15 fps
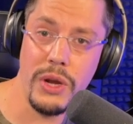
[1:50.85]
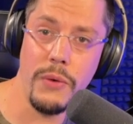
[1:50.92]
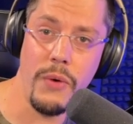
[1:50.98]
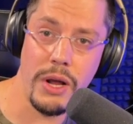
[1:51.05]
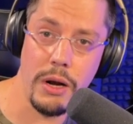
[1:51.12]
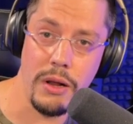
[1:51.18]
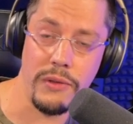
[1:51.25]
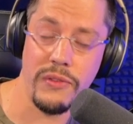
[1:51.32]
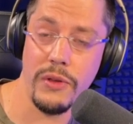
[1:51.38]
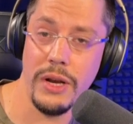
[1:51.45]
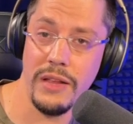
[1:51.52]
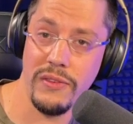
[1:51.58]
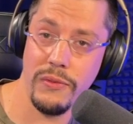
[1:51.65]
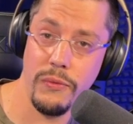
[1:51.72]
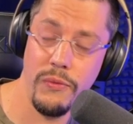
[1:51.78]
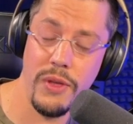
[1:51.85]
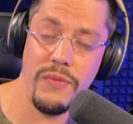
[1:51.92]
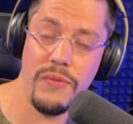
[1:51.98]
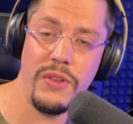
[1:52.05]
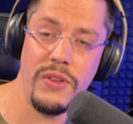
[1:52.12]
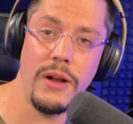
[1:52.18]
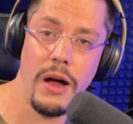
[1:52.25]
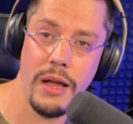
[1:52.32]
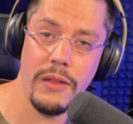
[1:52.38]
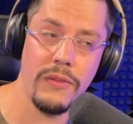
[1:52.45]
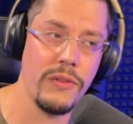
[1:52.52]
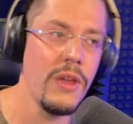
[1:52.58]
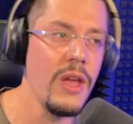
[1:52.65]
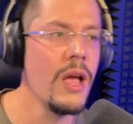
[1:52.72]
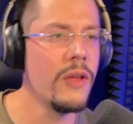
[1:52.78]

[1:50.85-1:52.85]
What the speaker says: regulars. So that's 50 high-ends.